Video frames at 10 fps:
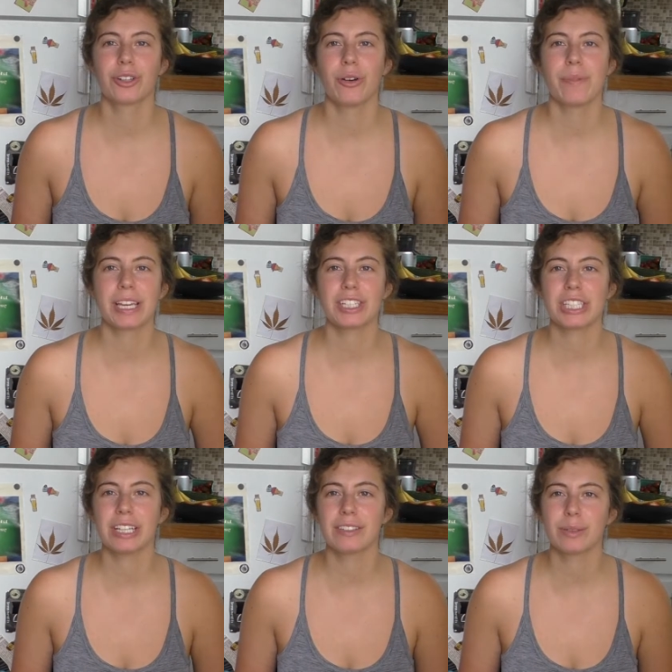Go make
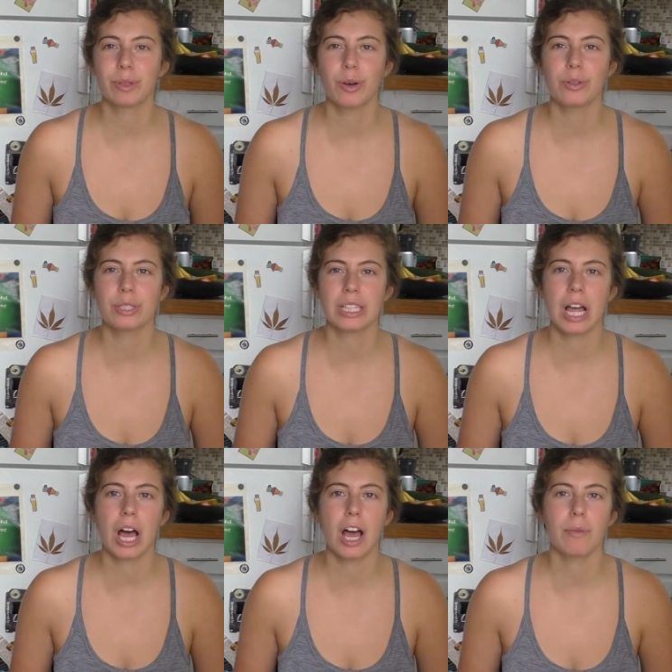yourself some
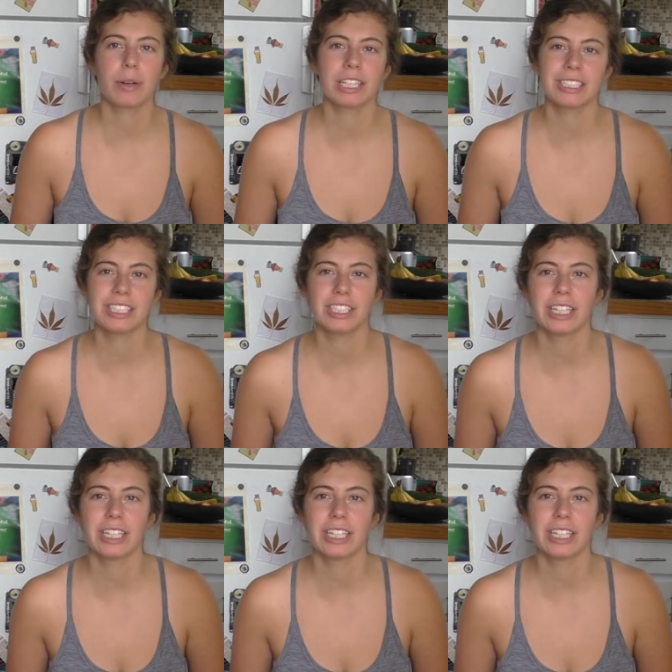coleslaw. Bring it to your